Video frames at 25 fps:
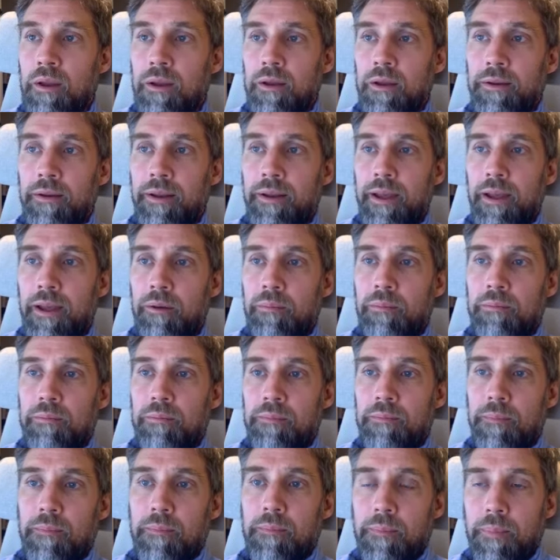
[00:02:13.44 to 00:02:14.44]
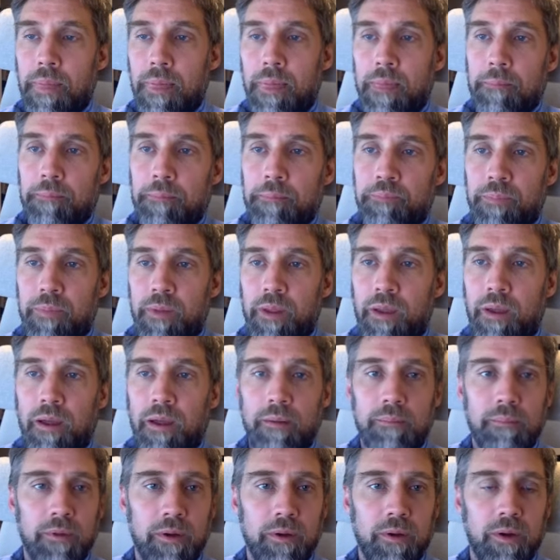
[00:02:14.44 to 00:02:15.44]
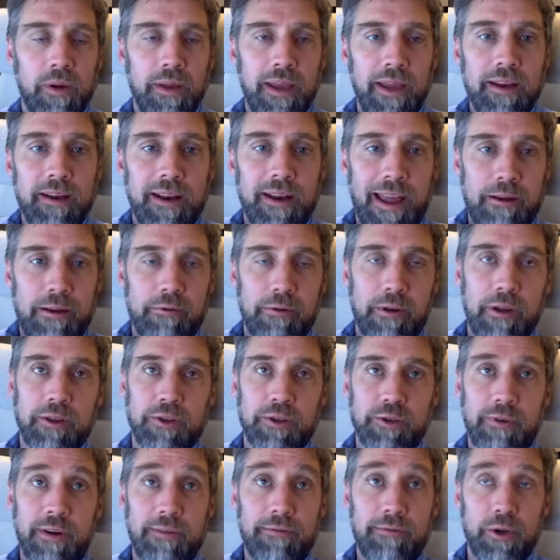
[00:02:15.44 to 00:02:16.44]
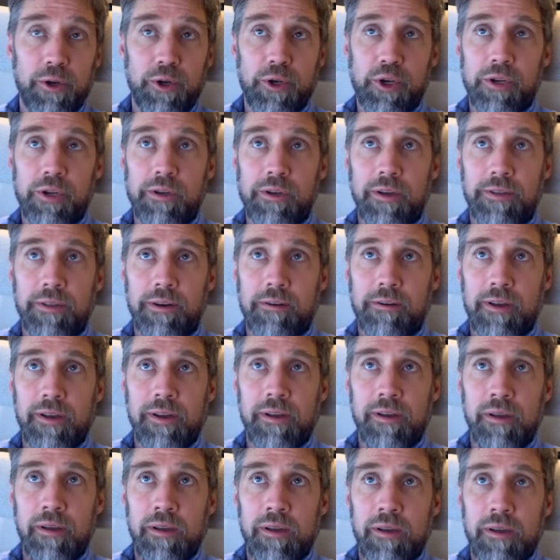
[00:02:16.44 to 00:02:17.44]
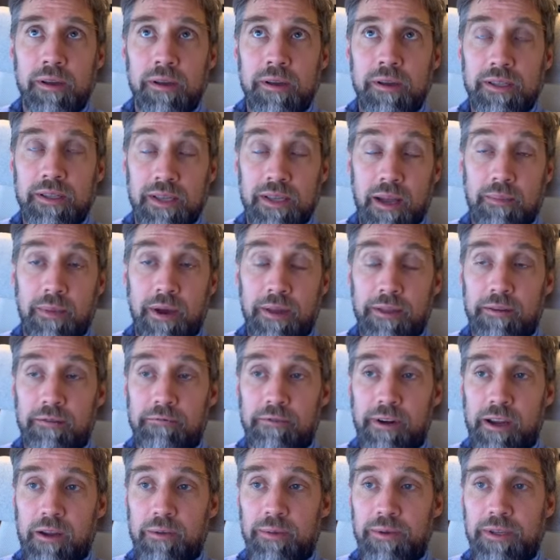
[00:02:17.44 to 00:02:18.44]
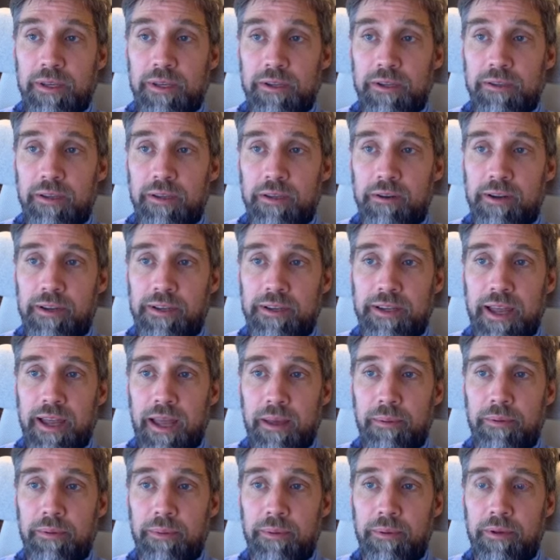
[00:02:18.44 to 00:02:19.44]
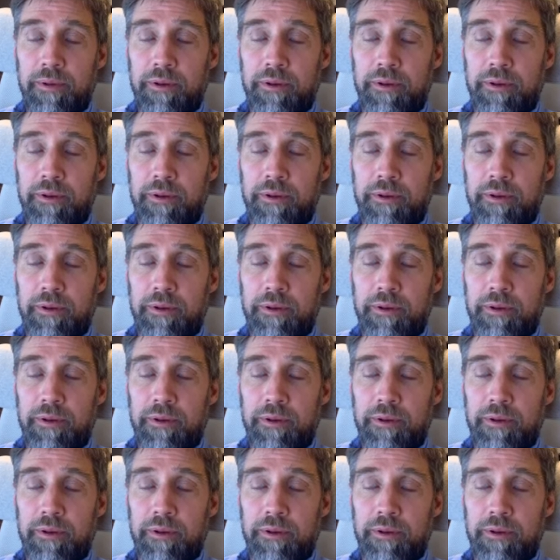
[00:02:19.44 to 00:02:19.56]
Now, in an agricultural revolution, there are some other requisites that you need to have.